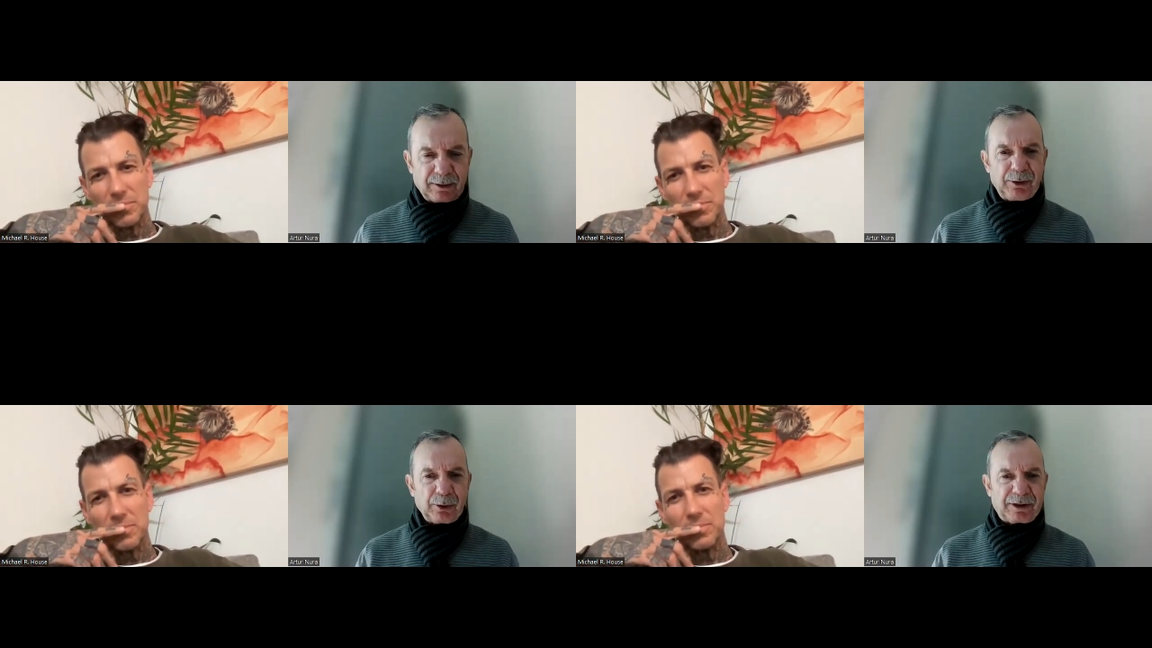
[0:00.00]

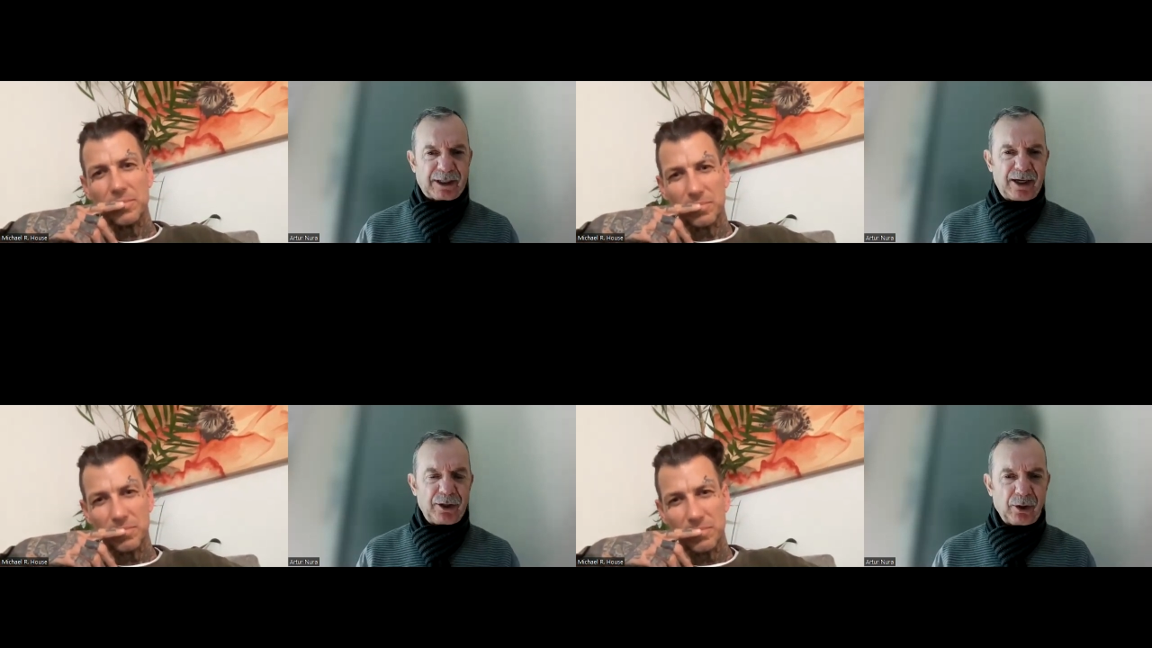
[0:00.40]
Speaker 1: you
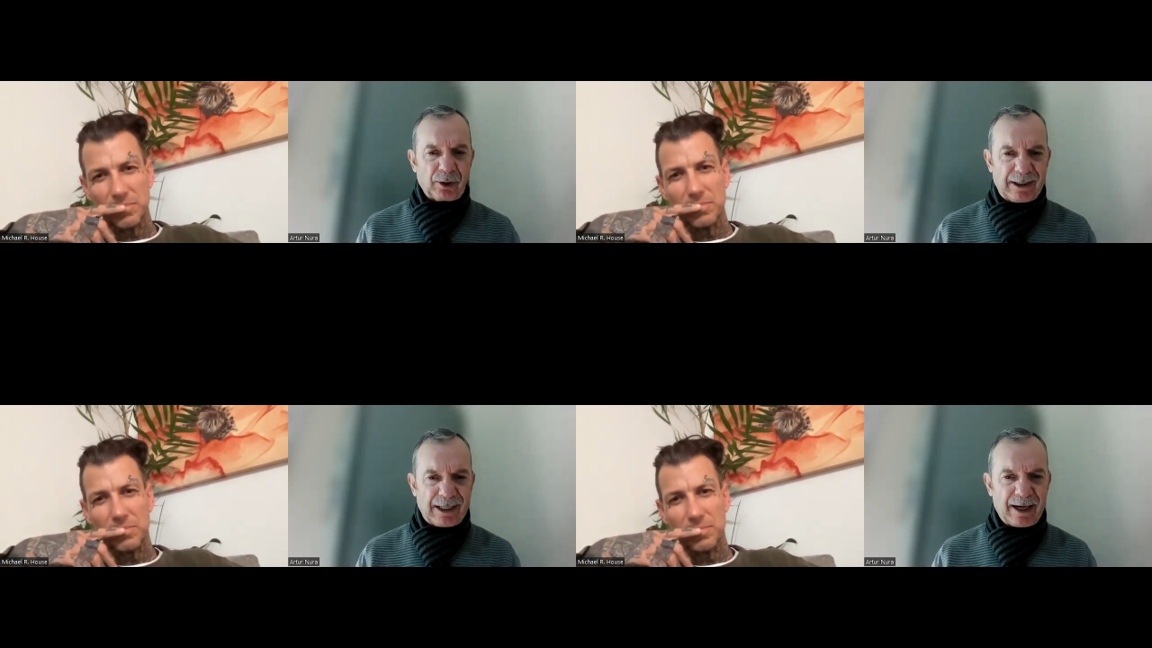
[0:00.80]
say
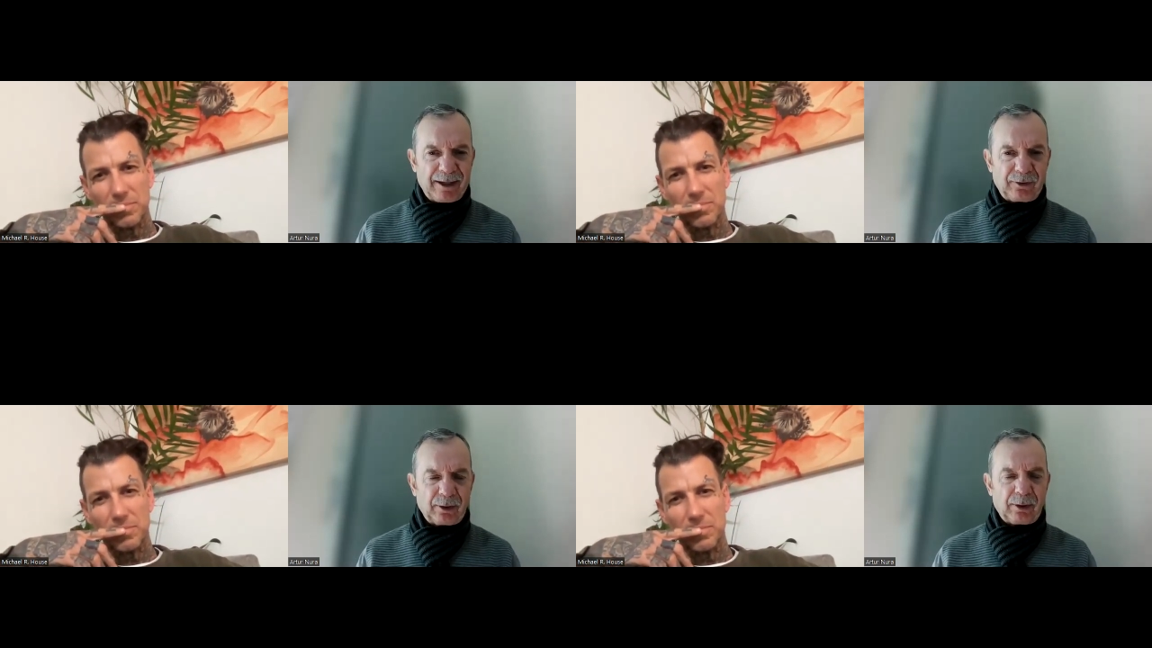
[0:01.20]
your
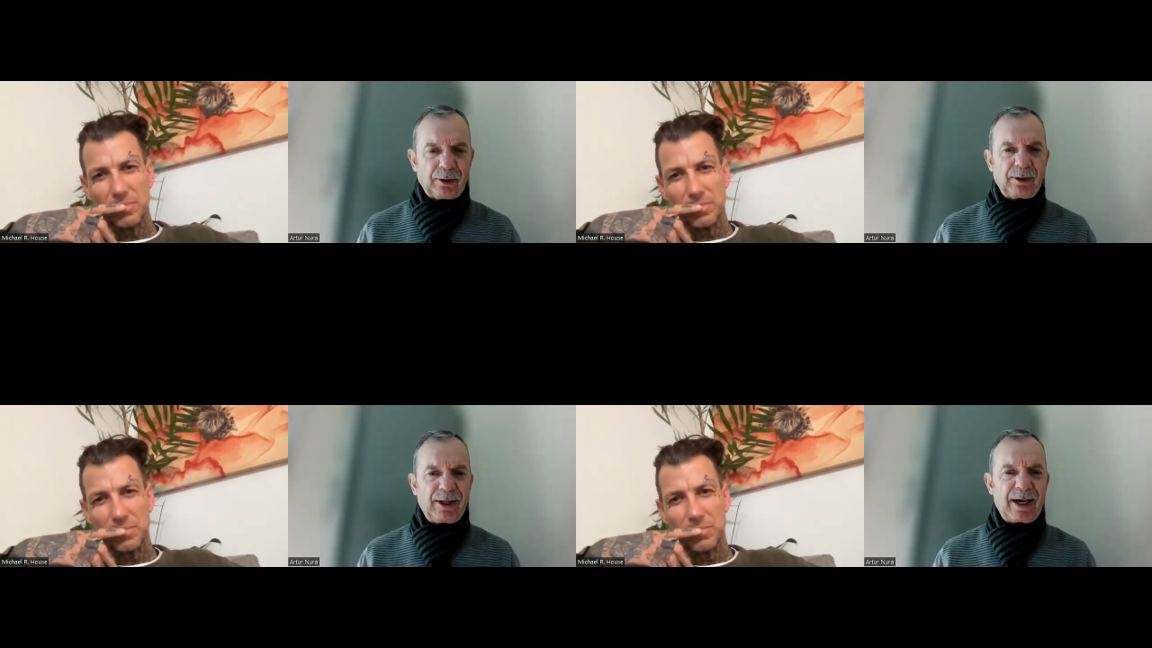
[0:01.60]
life
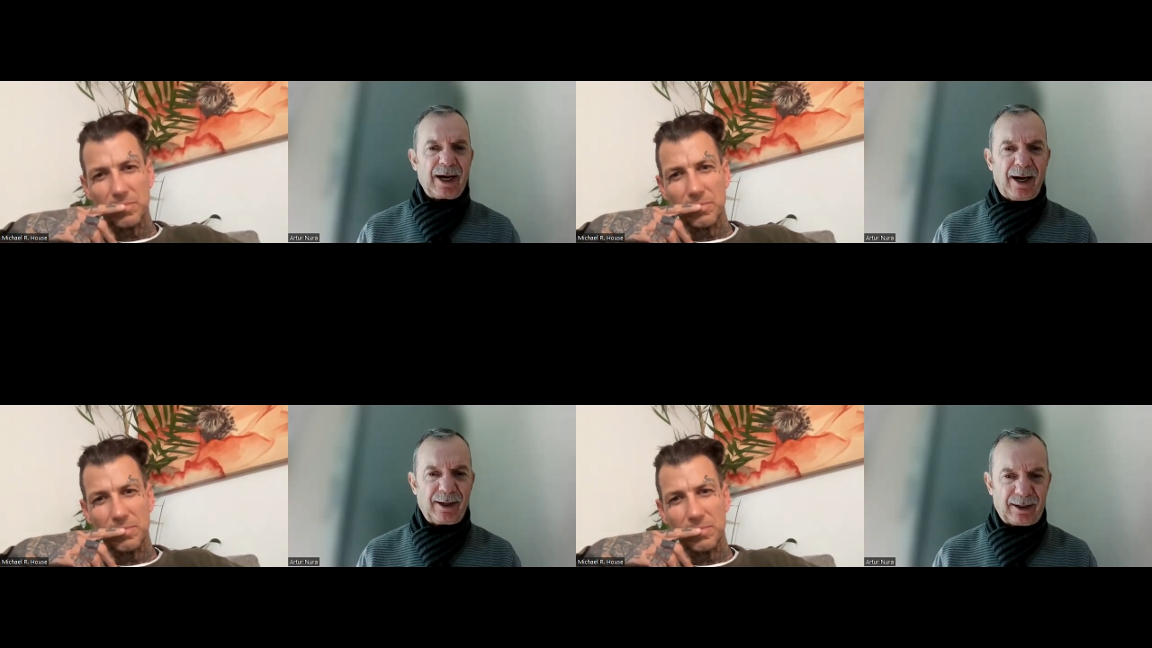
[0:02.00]
or the
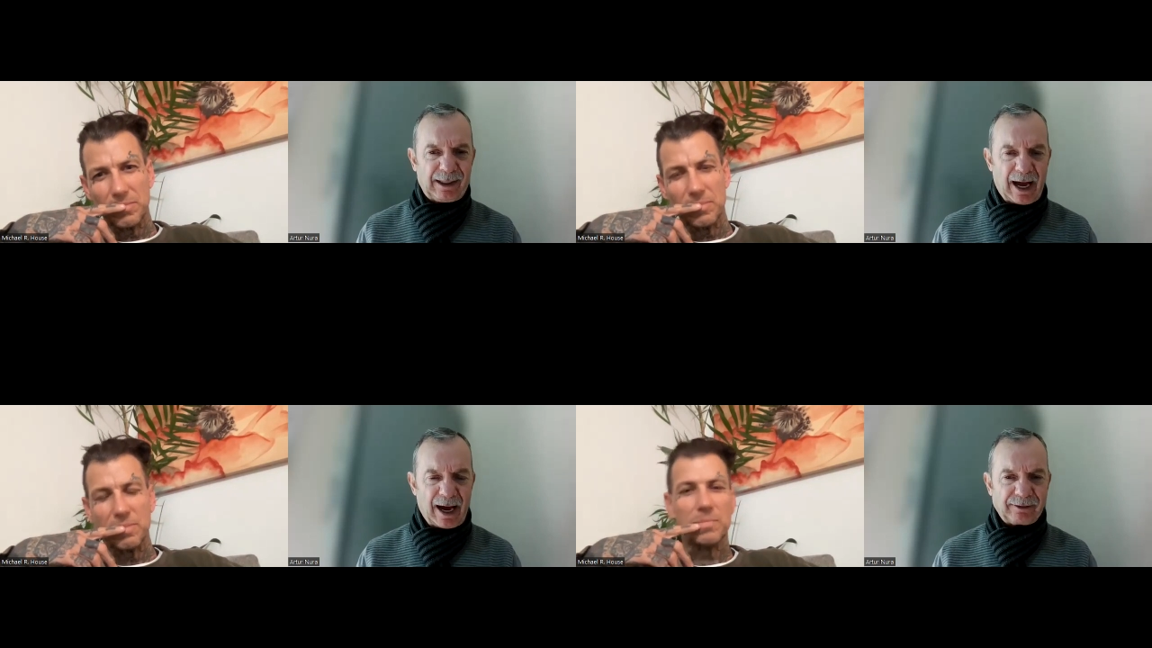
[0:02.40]
other
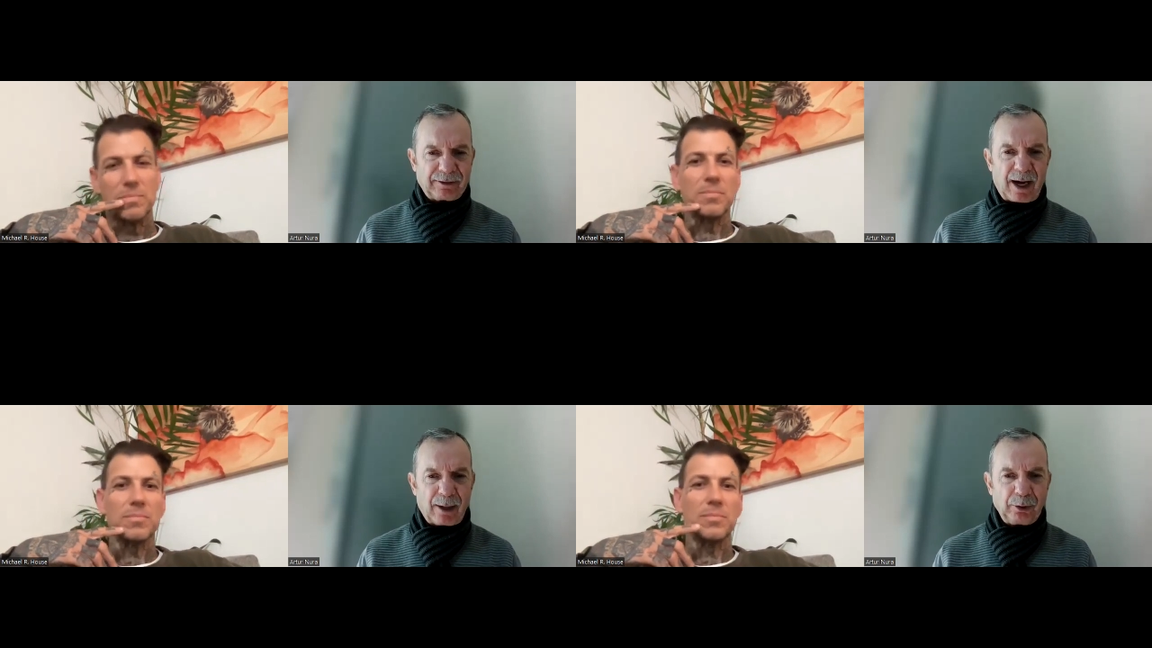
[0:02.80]
life?
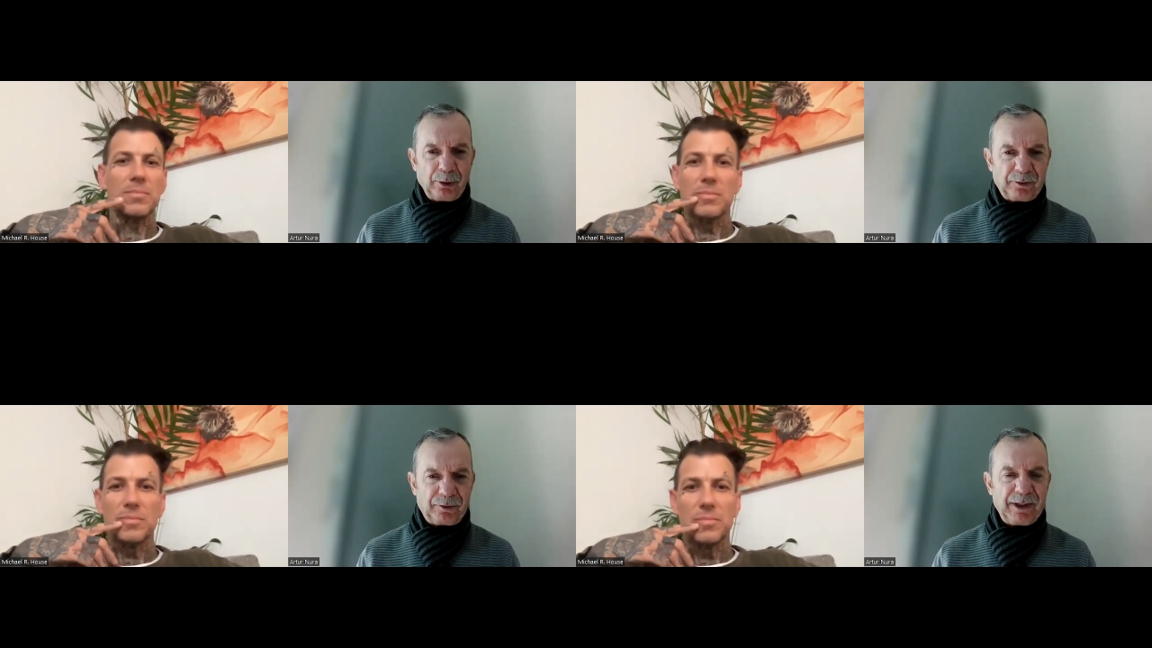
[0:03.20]
How
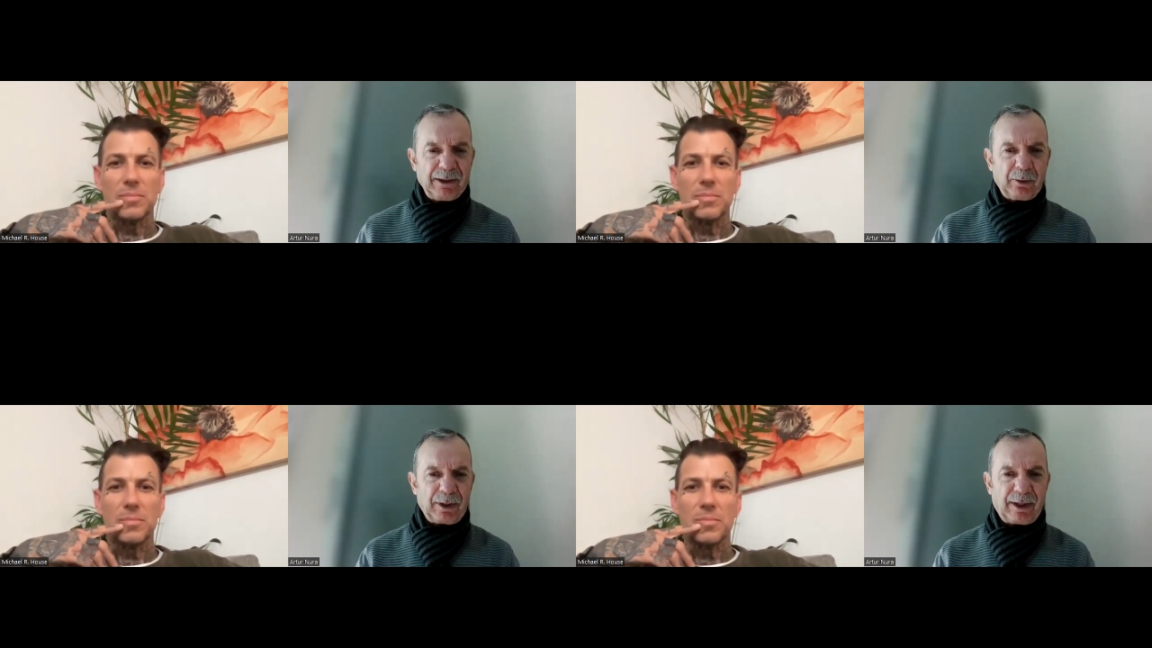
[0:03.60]
do you
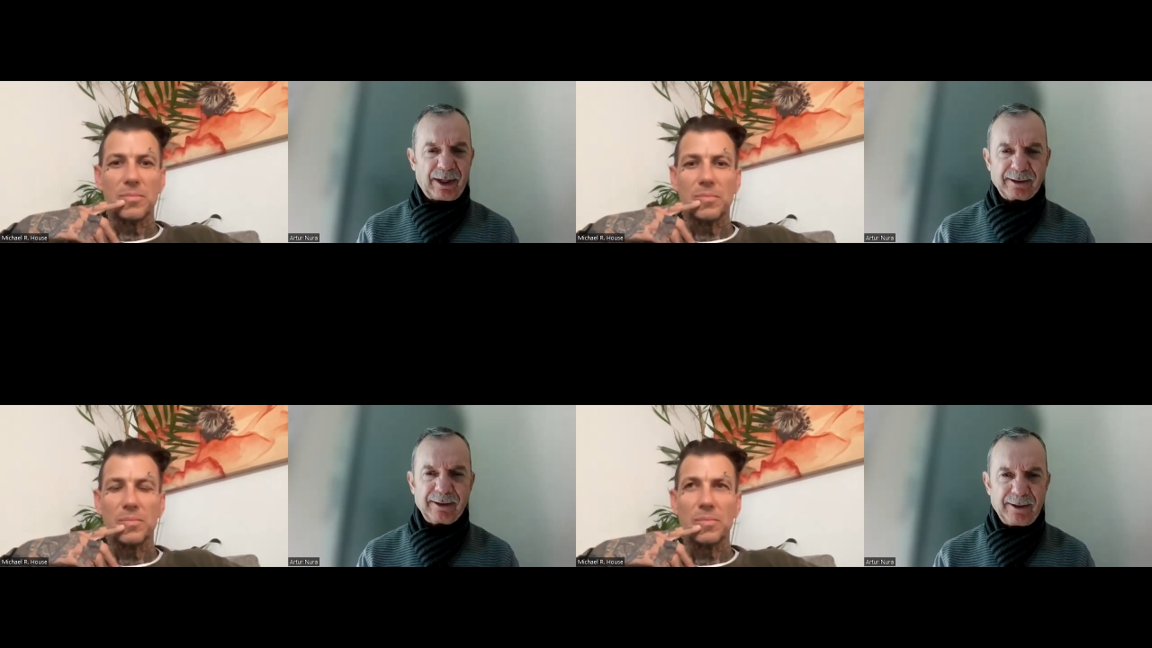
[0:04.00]
feel with that?